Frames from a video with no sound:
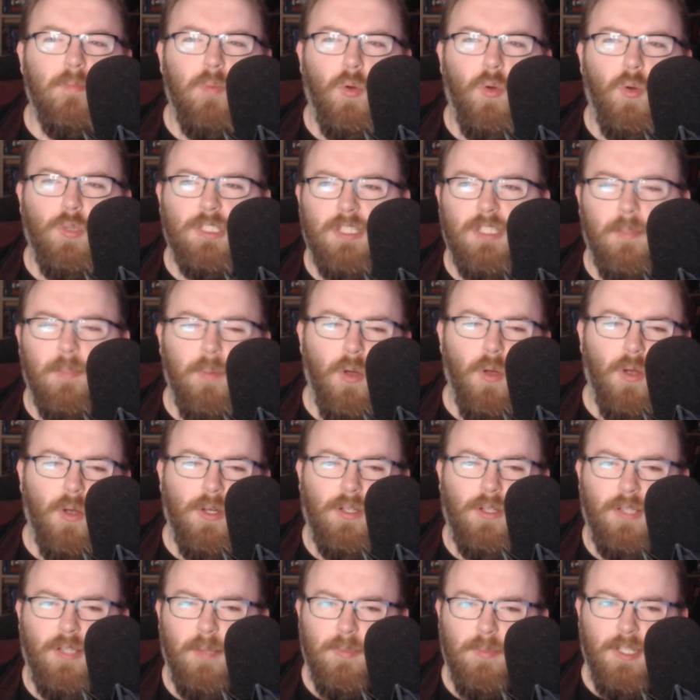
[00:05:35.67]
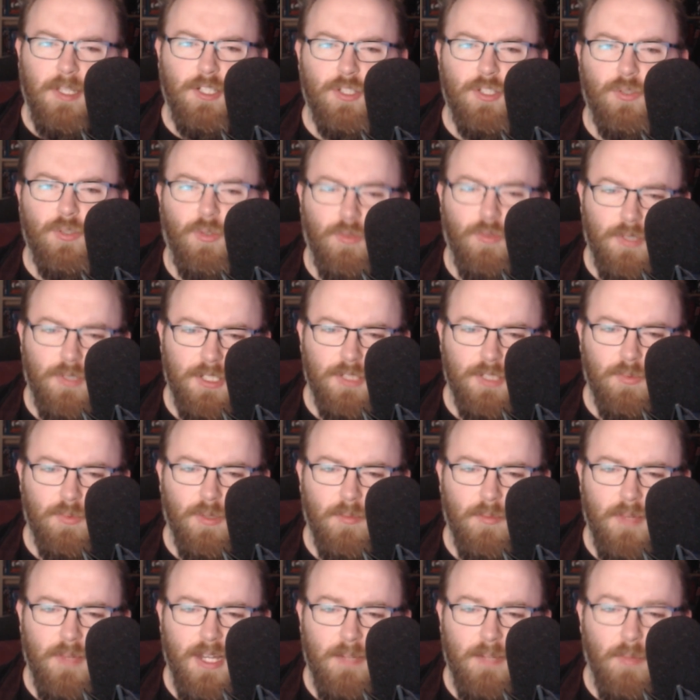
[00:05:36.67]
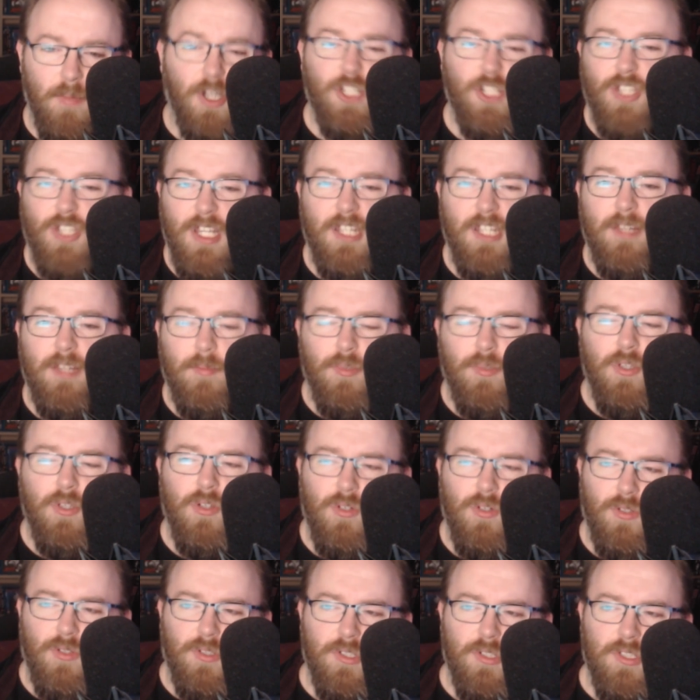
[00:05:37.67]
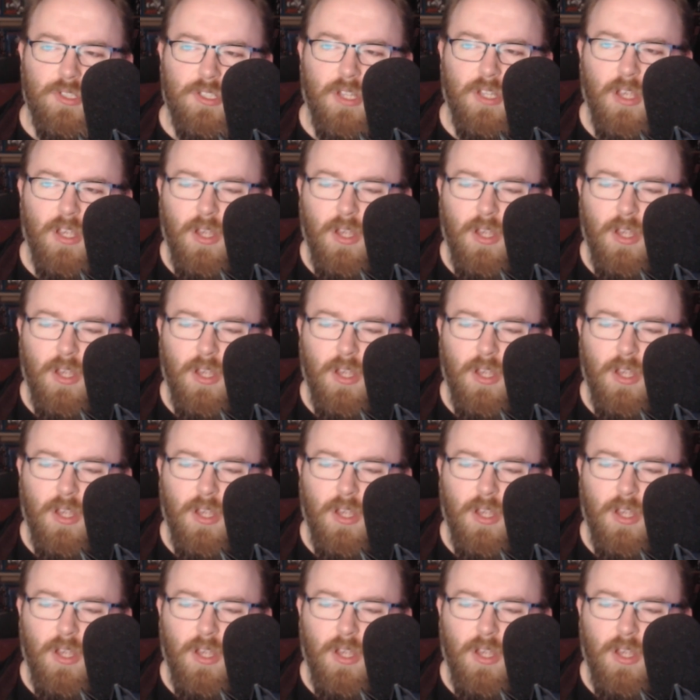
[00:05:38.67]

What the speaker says: post-apocalyptic stories were made, much like computers